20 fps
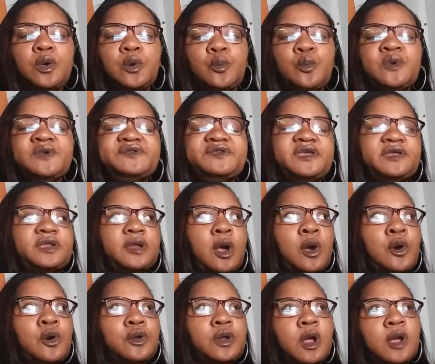when she
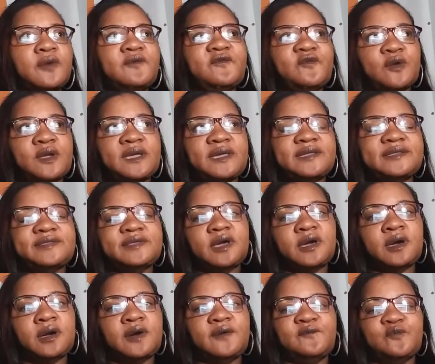told her friends
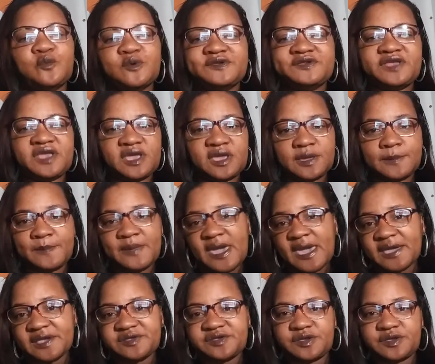of when she get back,